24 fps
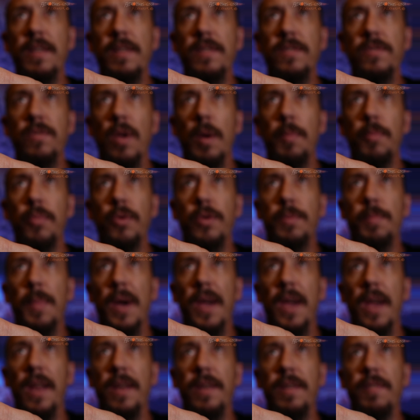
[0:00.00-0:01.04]
So I put
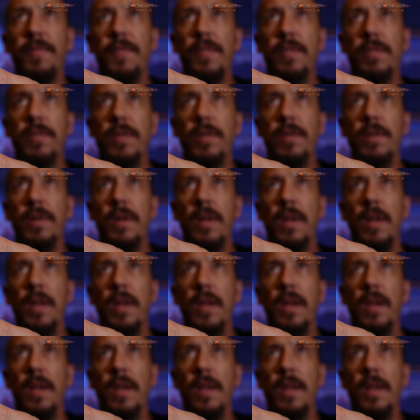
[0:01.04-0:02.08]
my ND filter
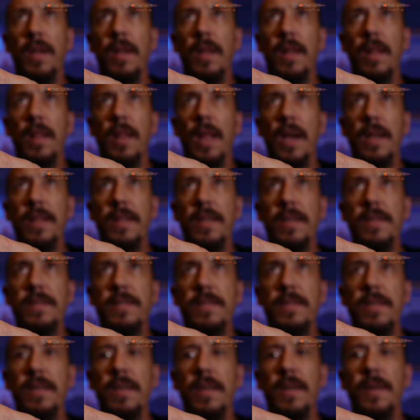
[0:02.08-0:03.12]
like
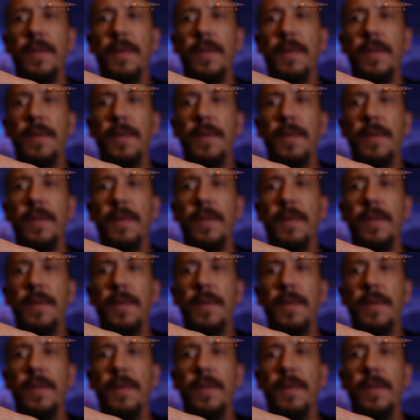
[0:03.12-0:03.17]
this.